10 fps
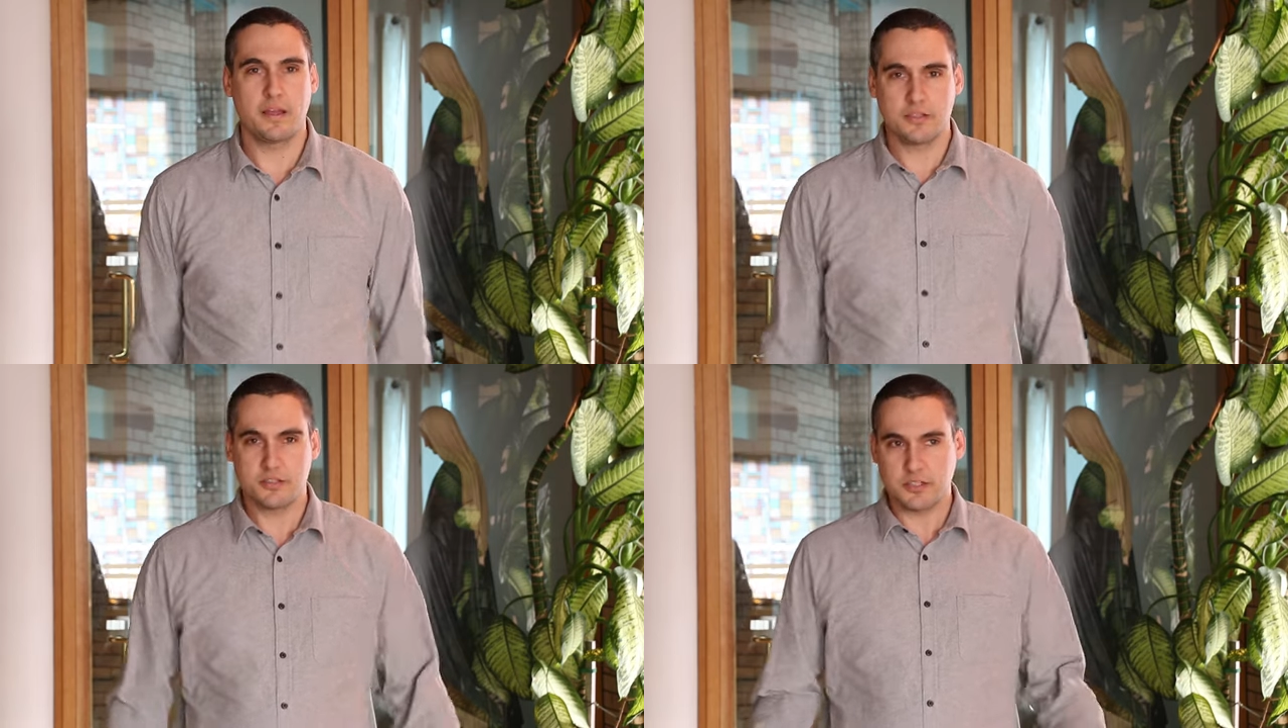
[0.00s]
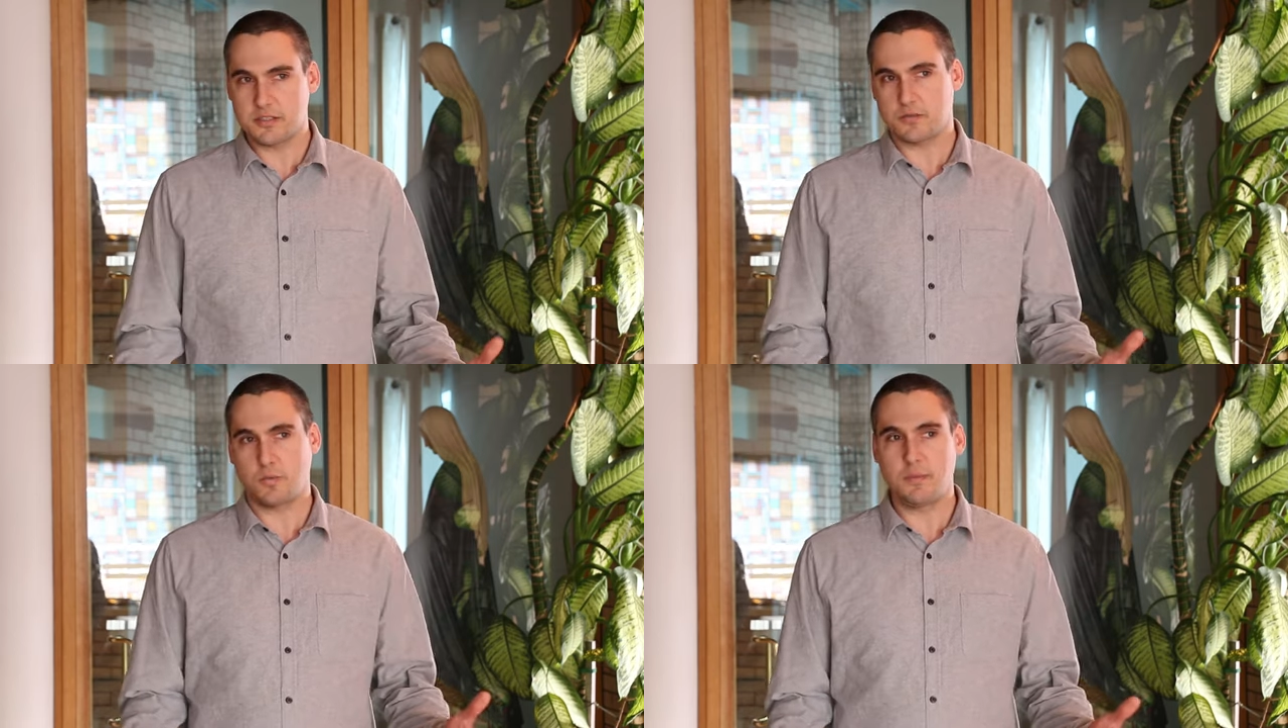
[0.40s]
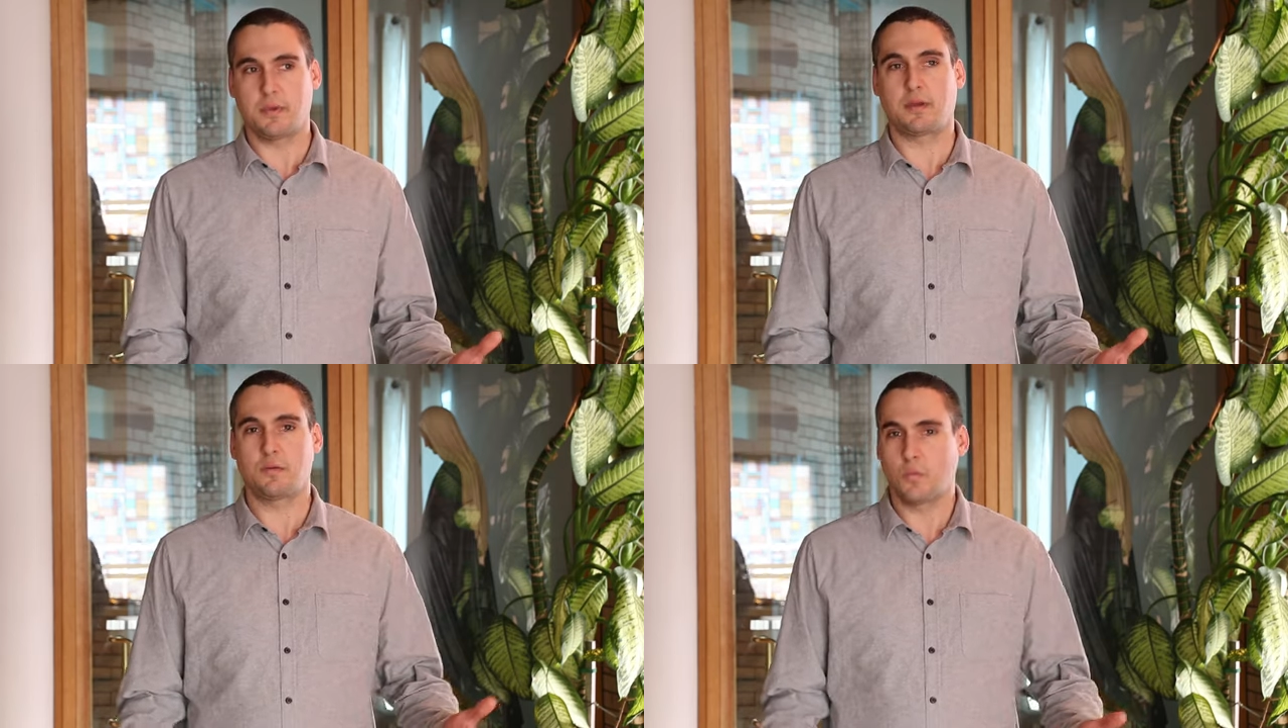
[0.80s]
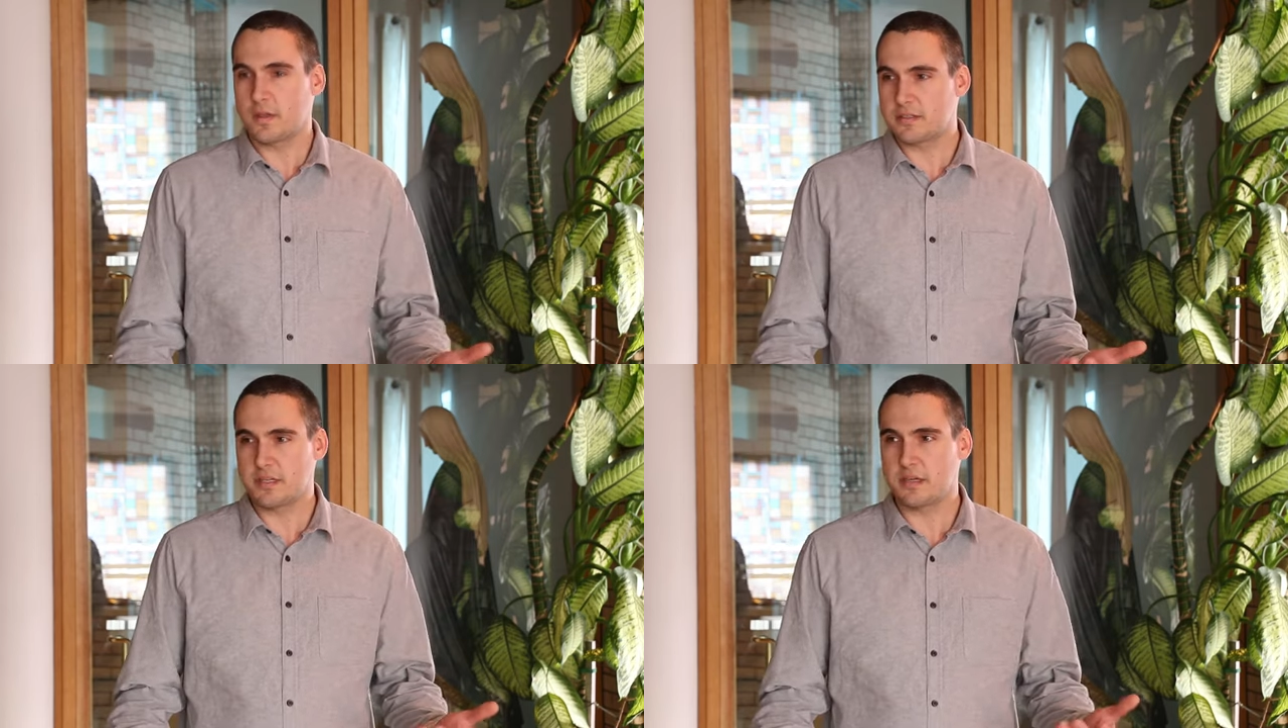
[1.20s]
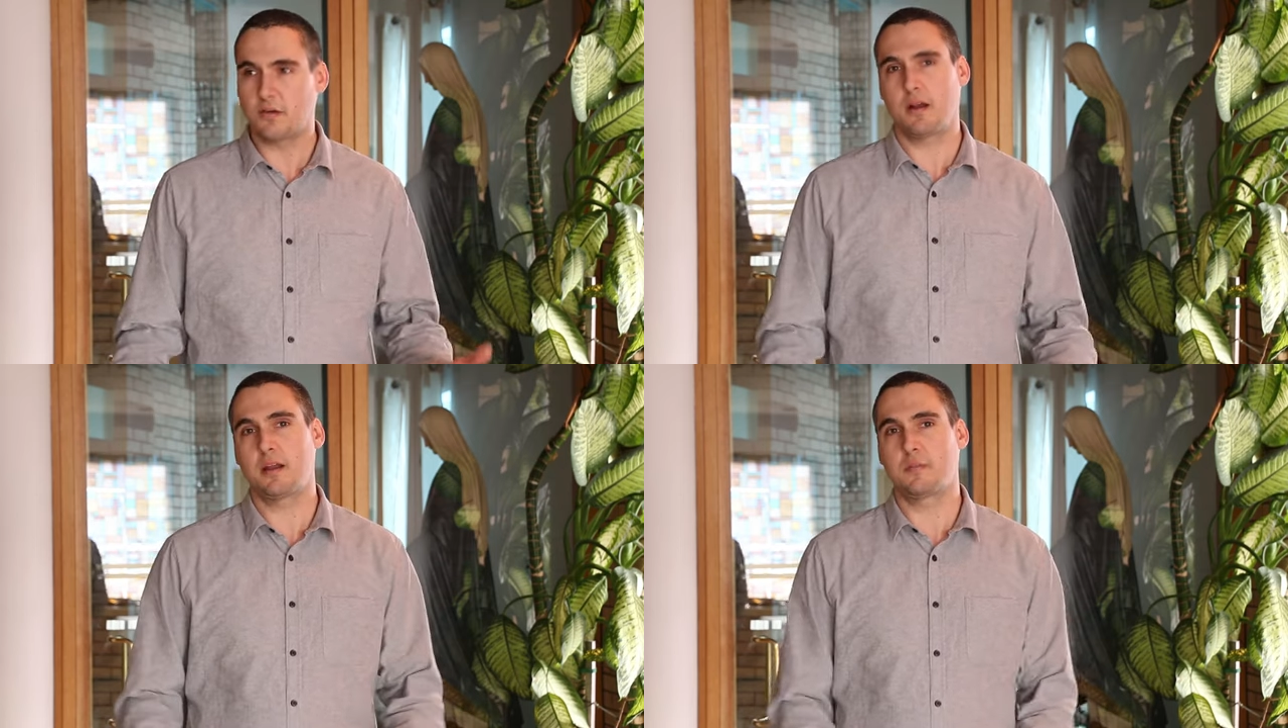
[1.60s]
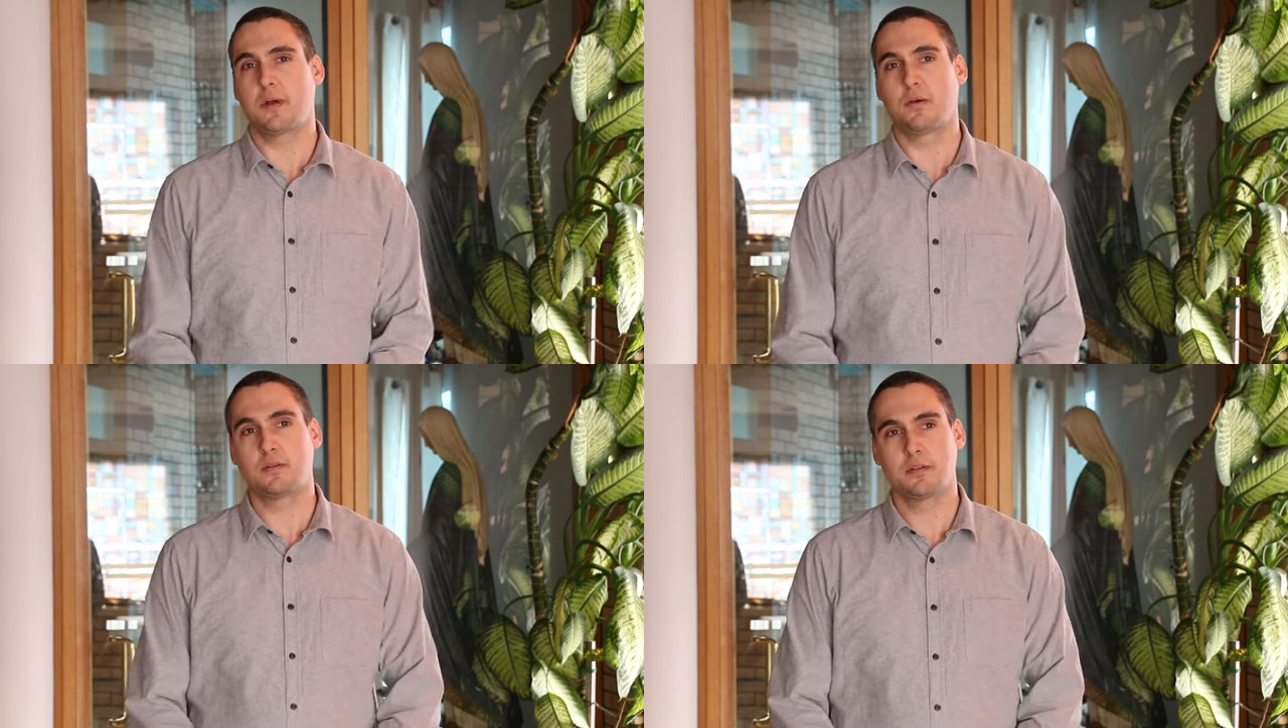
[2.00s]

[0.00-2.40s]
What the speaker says: is Jesus weeping? What's he crying about?